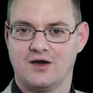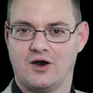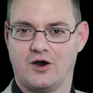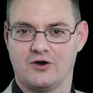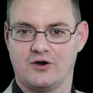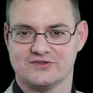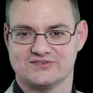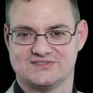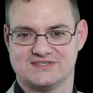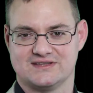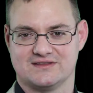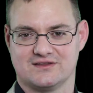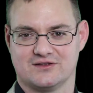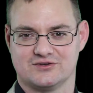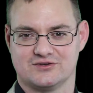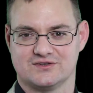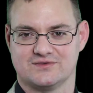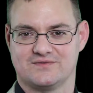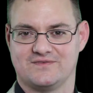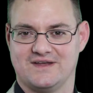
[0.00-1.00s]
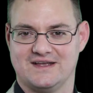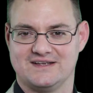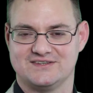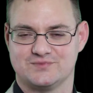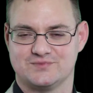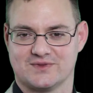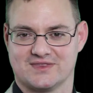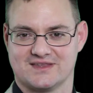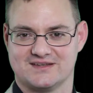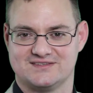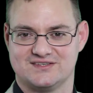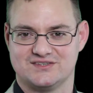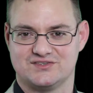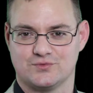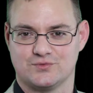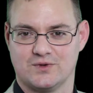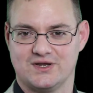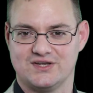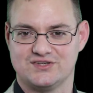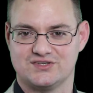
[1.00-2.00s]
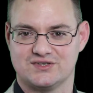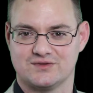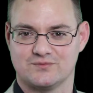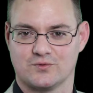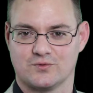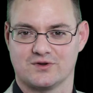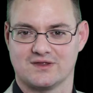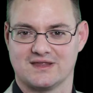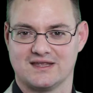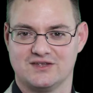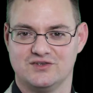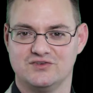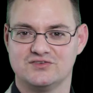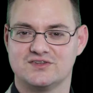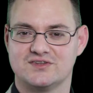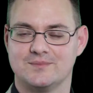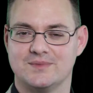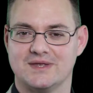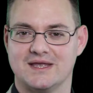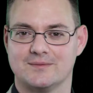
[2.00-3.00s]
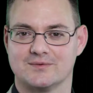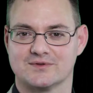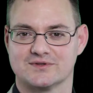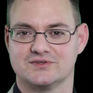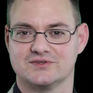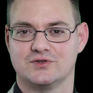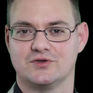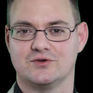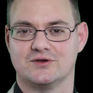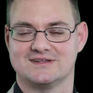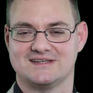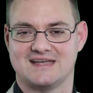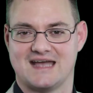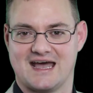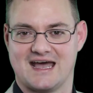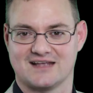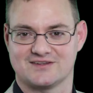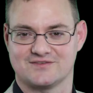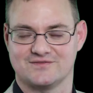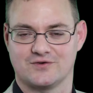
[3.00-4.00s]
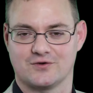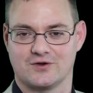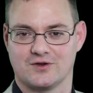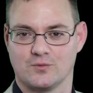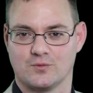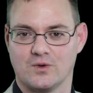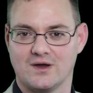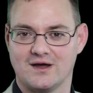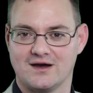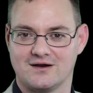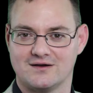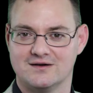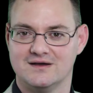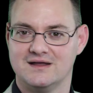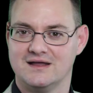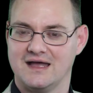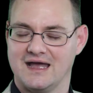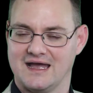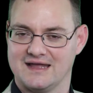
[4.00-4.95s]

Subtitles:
All of a sudden, they're faced with a situation where they used to be able to do a task very well,